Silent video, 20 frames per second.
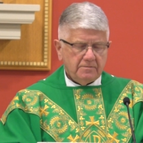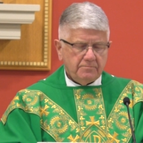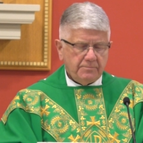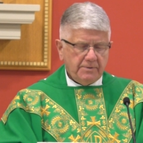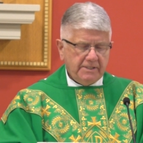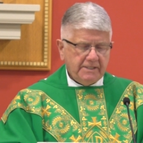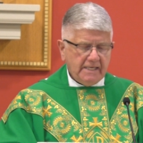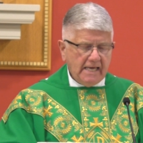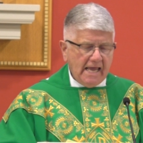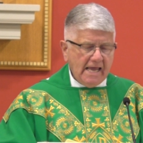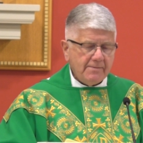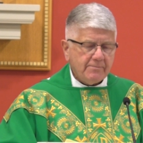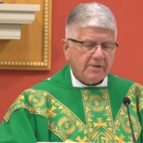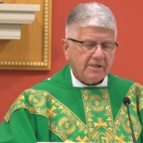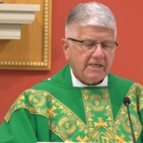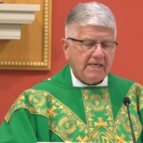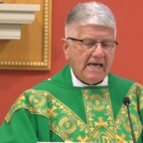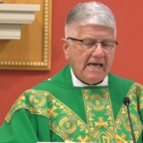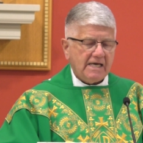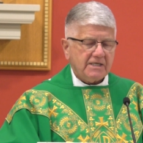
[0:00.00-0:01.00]
became a
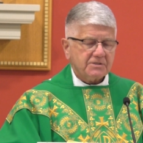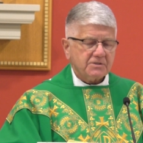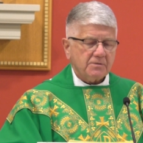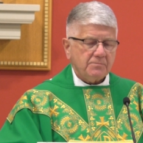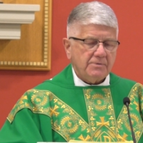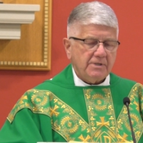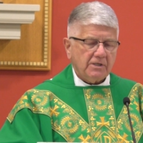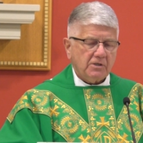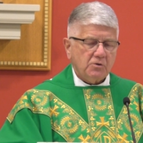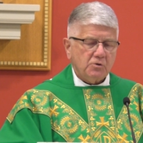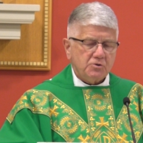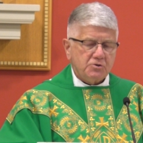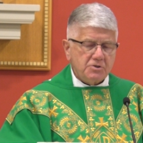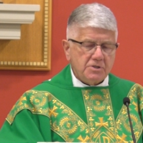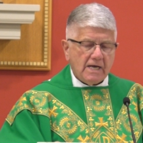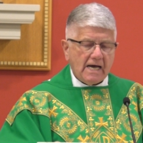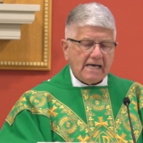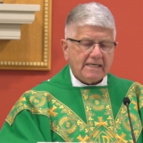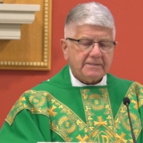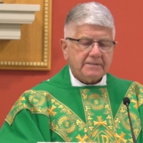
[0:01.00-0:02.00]
chasm that could
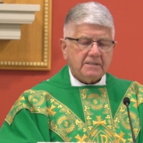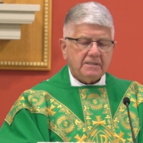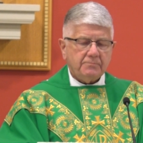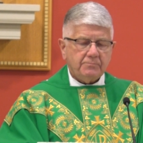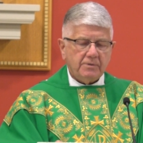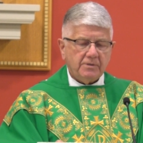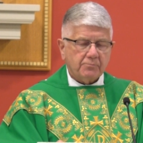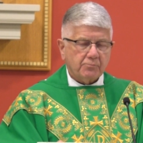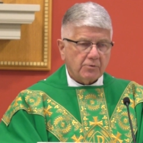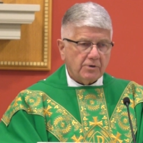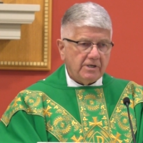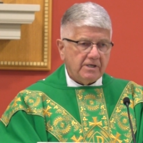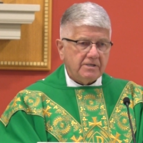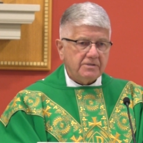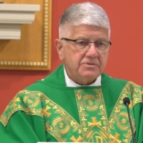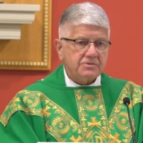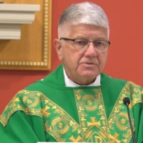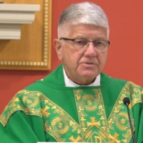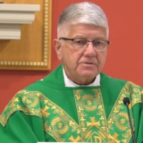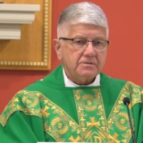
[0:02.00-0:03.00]
not be
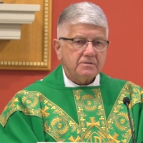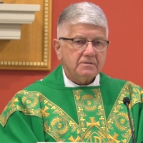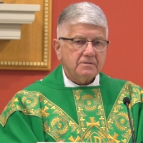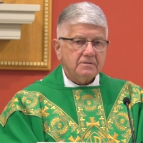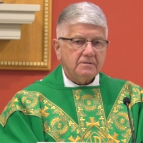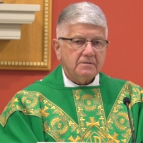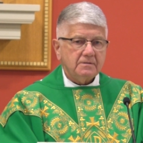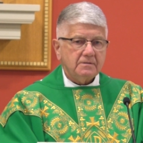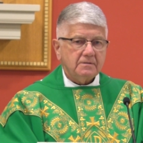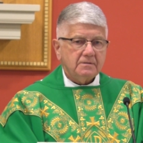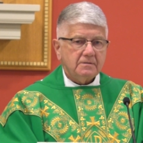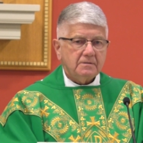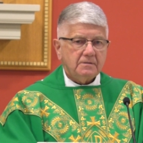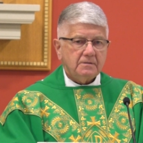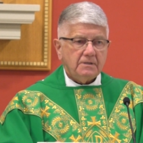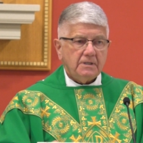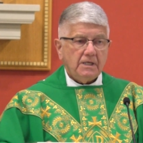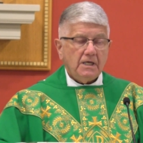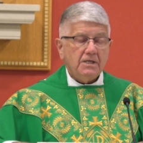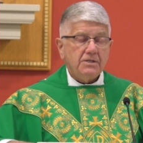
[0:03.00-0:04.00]
bridged
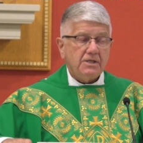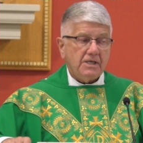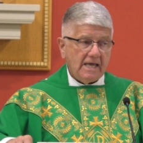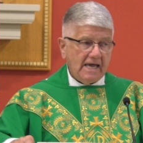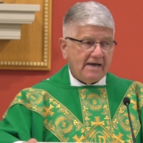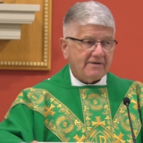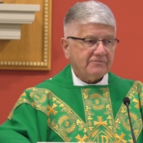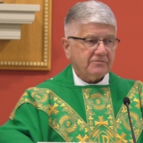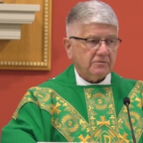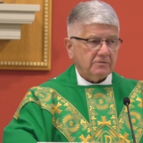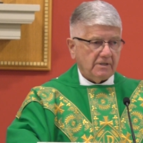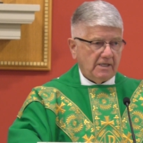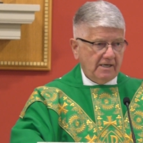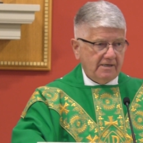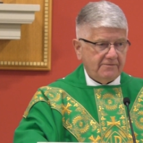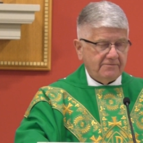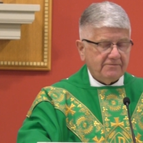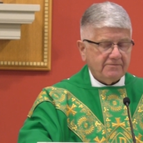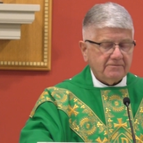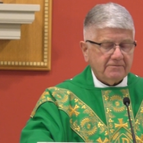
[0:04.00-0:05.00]
in the
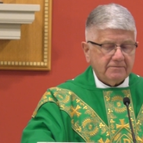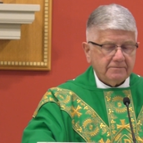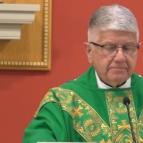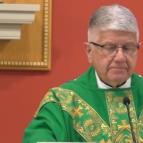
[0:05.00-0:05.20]
afterlife.